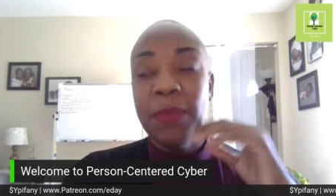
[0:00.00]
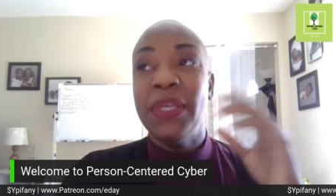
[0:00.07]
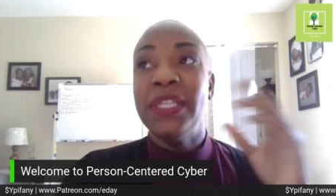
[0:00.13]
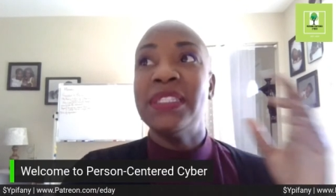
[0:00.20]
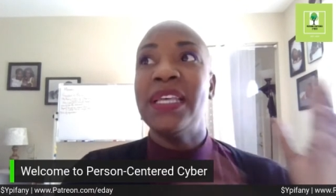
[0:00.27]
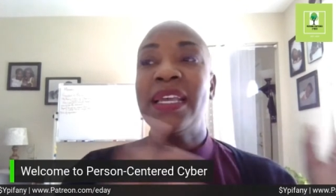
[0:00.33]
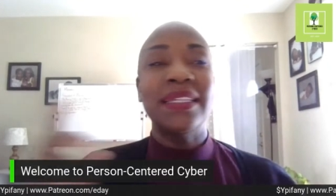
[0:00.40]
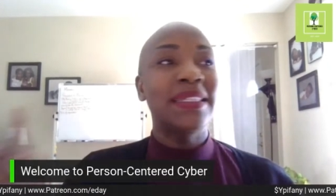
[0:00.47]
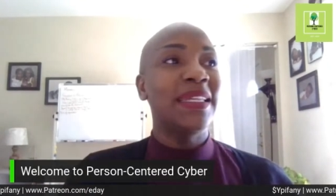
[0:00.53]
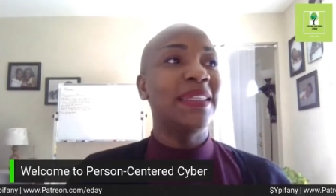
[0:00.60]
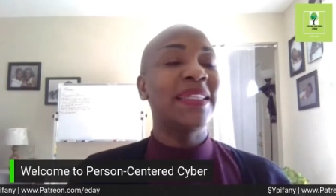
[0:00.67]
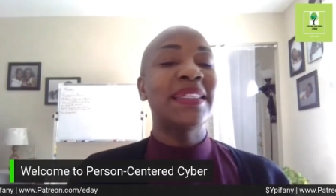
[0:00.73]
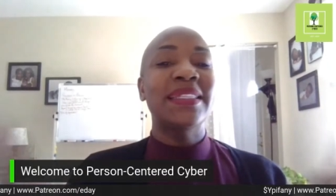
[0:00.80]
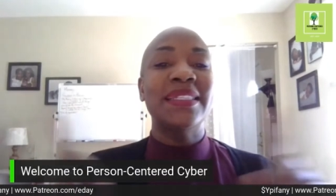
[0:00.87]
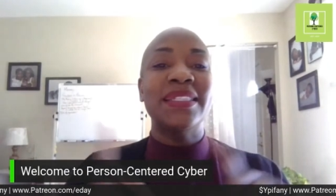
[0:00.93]
Because like I
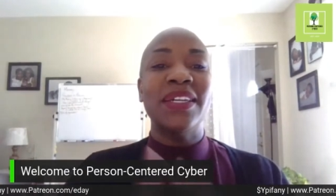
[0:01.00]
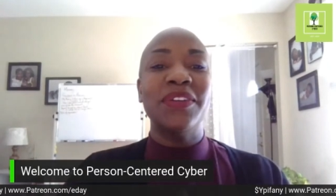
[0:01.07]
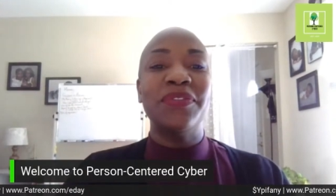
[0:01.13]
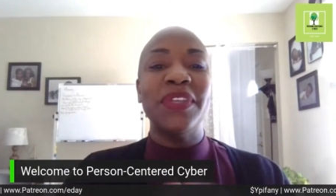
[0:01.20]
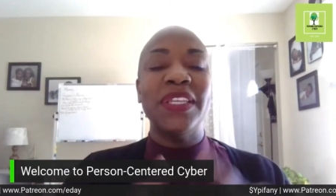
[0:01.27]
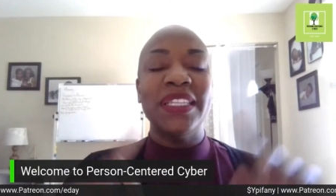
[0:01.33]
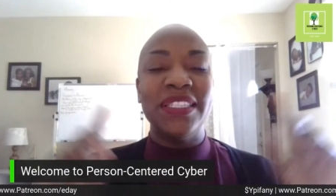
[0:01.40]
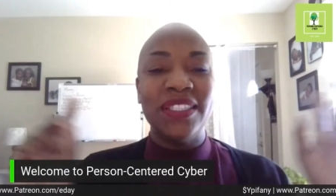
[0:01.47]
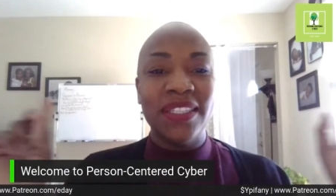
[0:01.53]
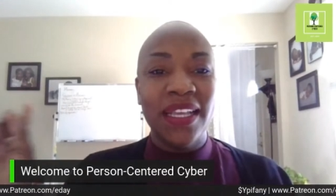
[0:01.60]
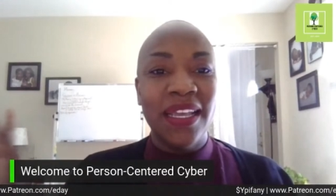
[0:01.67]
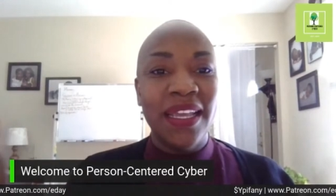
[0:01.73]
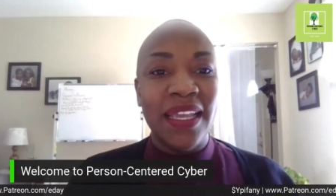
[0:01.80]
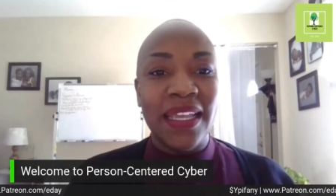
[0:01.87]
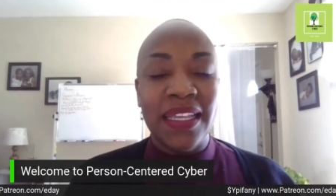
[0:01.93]
said, this stuff is
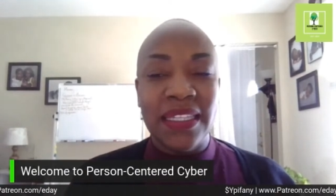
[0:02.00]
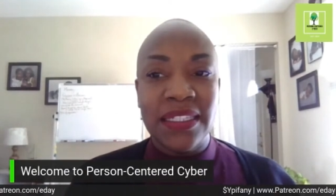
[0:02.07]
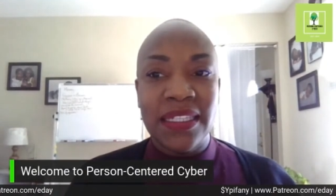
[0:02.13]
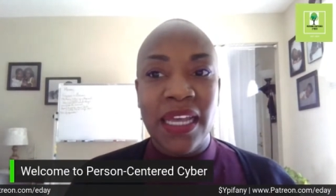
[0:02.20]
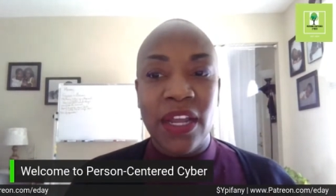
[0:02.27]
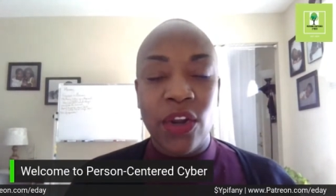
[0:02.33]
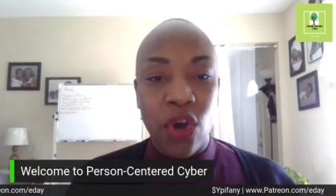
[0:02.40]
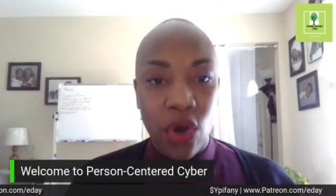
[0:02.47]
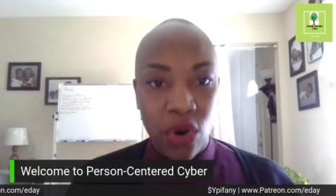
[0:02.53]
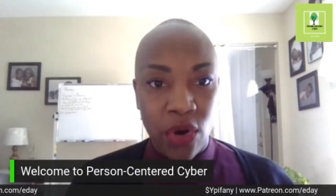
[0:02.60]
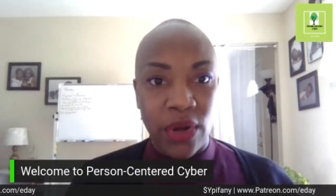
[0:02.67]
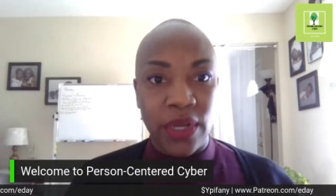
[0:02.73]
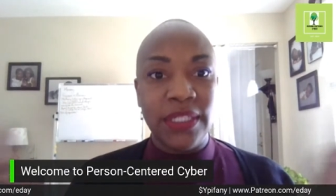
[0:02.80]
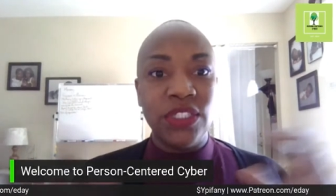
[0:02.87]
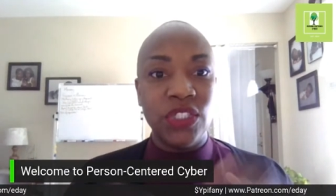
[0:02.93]
is not
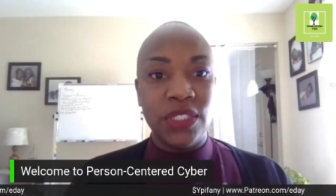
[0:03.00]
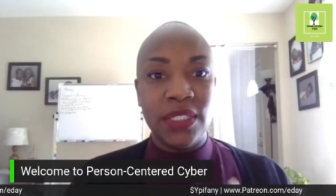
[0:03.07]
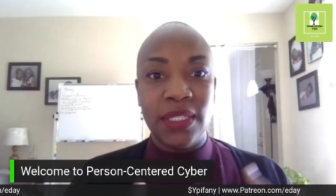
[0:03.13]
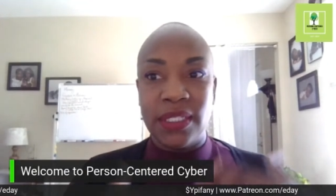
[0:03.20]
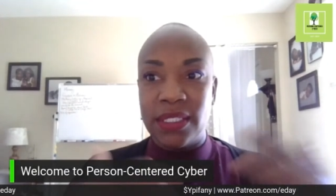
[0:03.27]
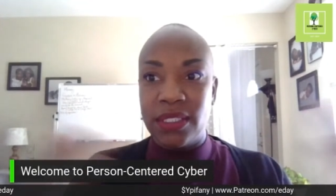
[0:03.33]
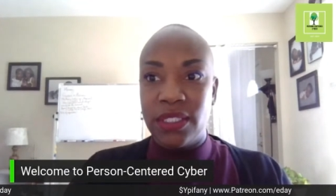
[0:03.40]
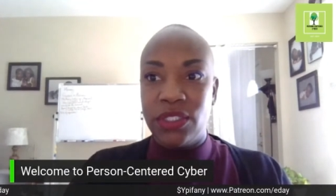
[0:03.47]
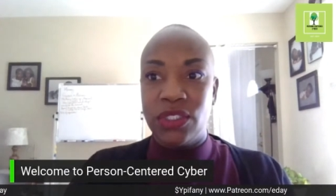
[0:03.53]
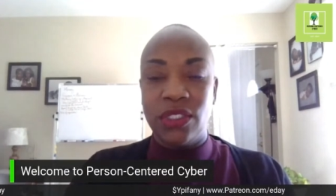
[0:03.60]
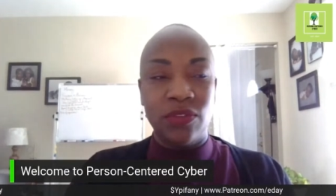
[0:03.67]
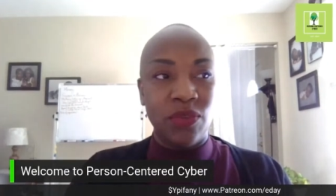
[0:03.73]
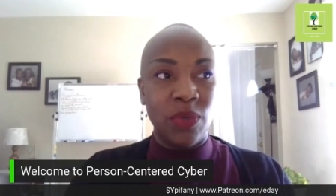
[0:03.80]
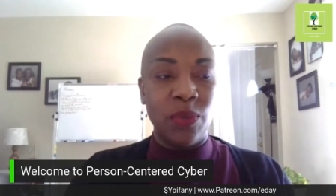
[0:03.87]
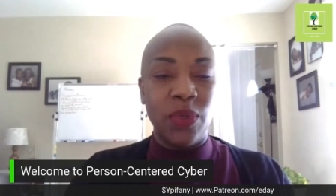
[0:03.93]
hard. It's just an extension
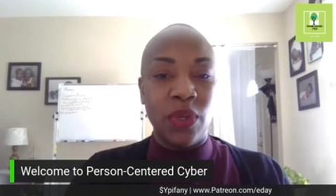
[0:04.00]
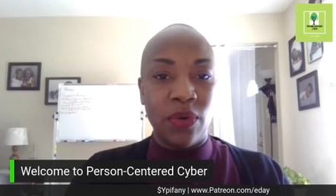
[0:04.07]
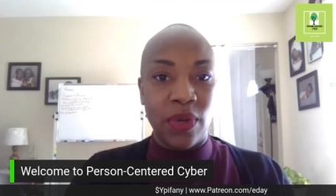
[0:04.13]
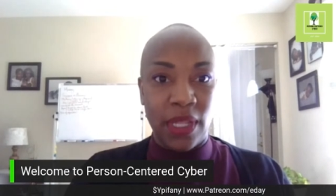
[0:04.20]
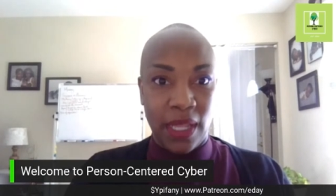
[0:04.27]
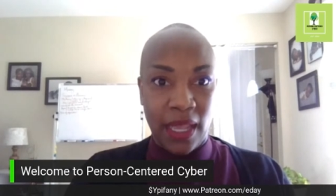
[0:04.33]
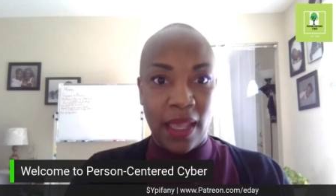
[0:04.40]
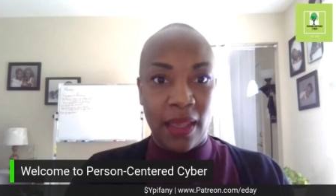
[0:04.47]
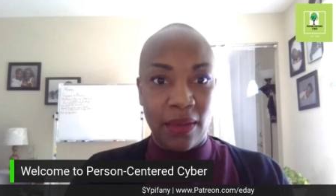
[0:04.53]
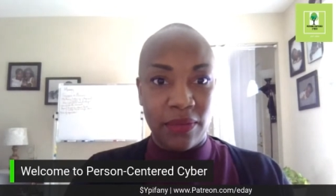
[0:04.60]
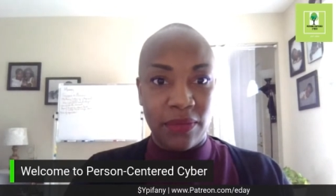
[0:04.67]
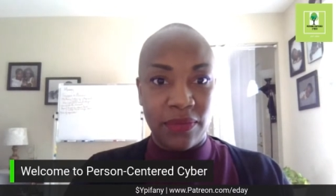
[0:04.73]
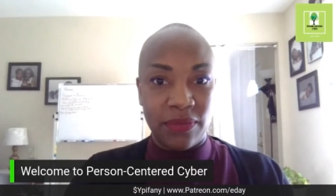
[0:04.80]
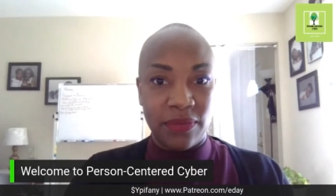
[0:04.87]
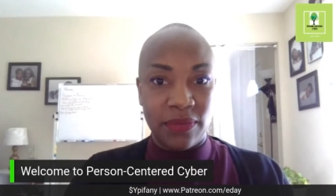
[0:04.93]
of what we already have.
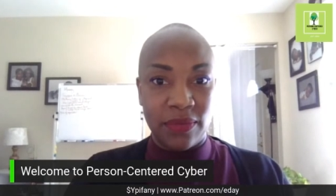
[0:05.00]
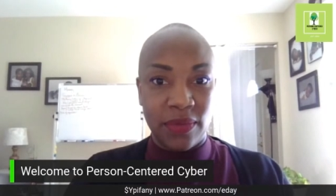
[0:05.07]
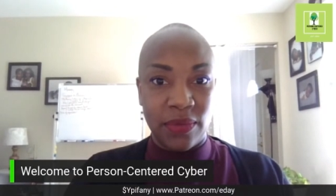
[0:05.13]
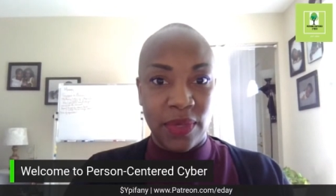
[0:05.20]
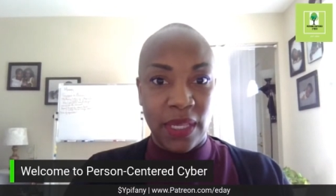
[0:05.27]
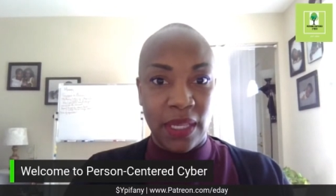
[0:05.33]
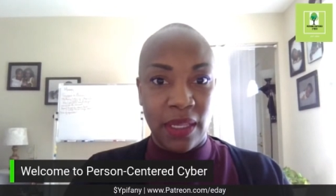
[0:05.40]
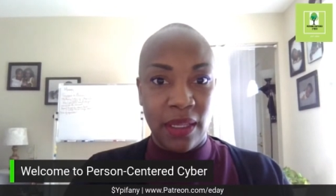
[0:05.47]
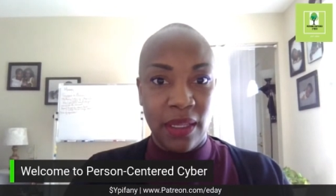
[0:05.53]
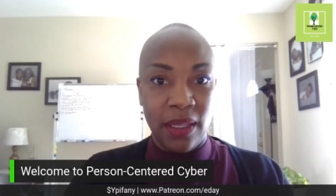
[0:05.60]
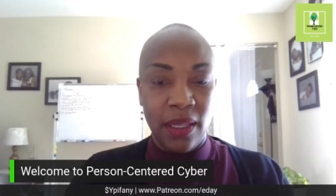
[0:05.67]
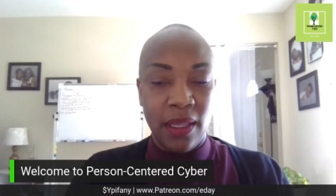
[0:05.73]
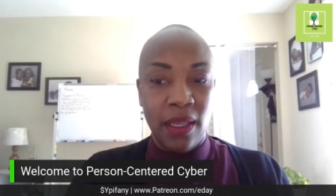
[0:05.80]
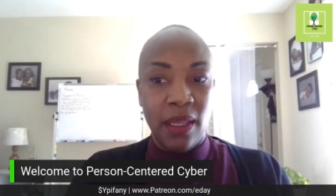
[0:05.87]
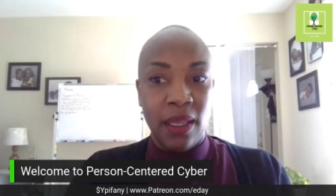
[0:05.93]
Okay.
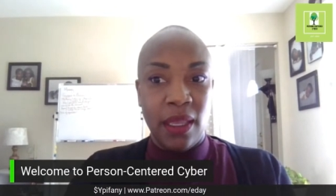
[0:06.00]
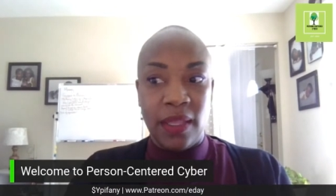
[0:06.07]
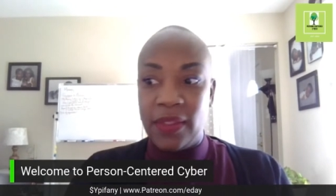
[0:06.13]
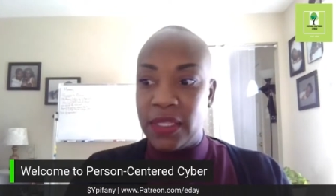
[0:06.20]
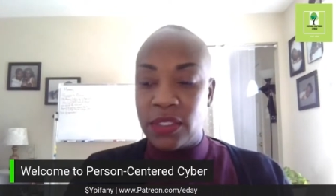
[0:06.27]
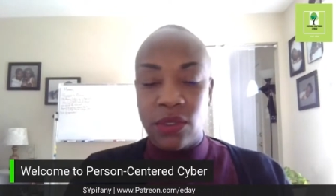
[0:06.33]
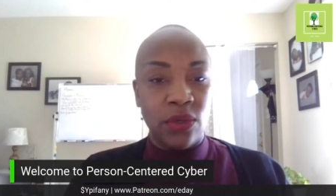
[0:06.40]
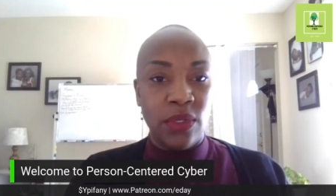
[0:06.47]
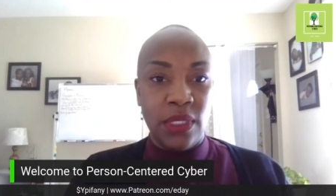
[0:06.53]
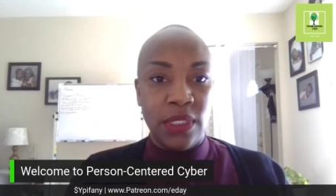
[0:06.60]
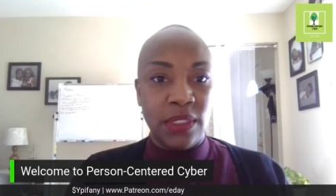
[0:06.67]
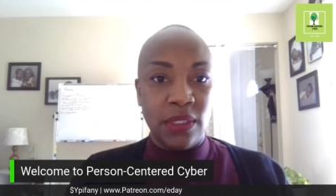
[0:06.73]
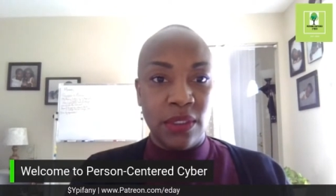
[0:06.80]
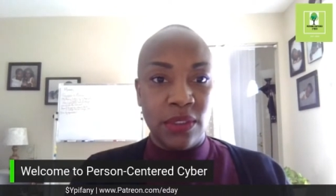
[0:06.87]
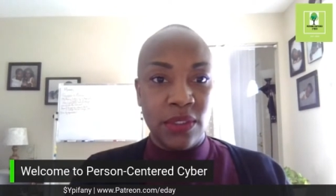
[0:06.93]
And that's all you need
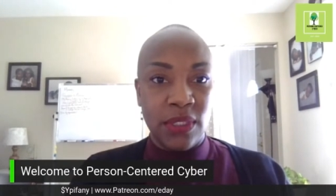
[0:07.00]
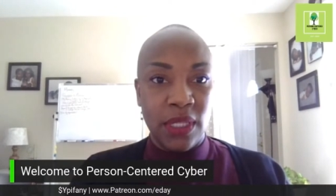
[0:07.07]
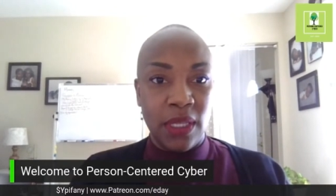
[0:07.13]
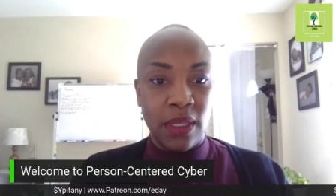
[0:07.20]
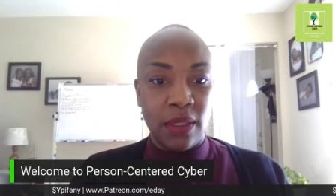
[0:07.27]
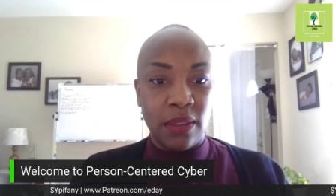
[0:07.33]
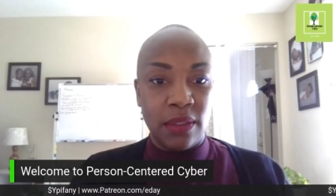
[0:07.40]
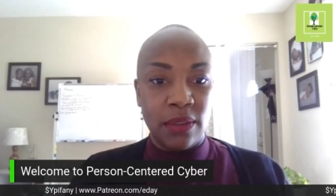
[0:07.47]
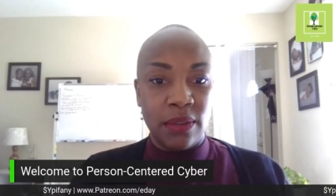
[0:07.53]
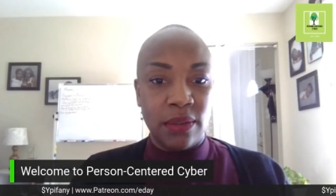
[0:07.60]
to understand.